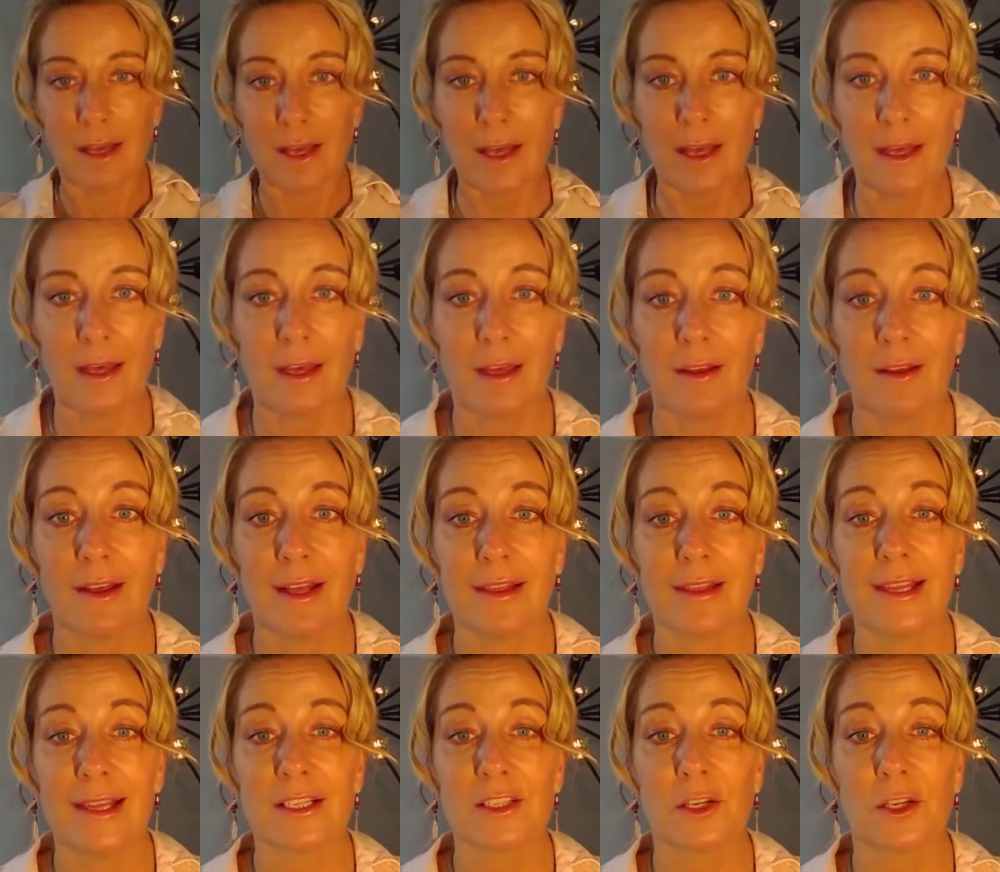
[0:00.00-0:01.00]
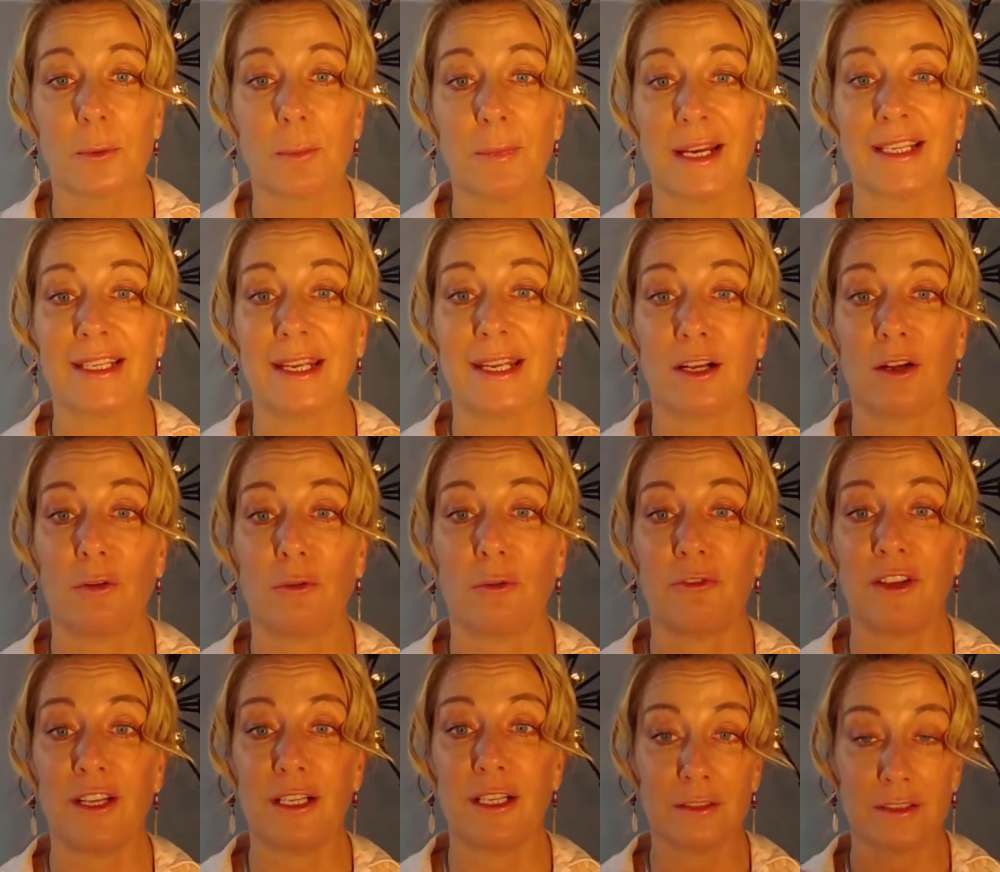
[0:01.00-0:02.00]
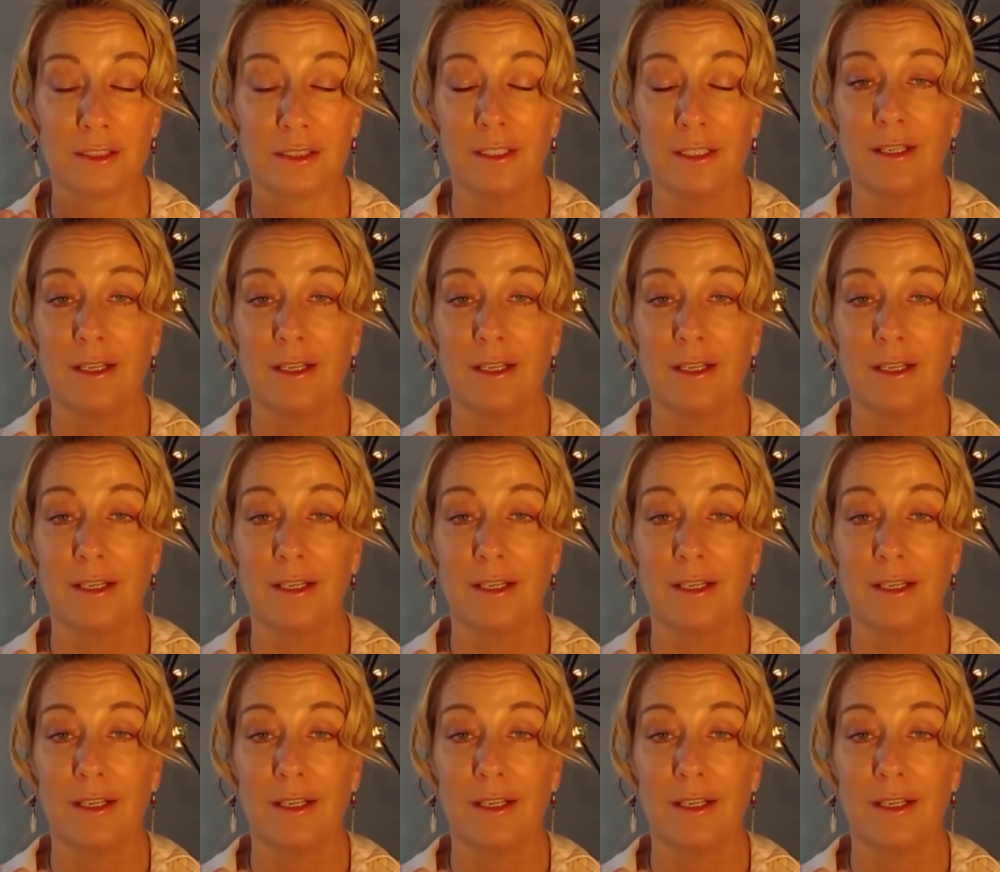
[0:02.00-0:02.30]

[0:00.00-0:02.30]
electromagnetical field.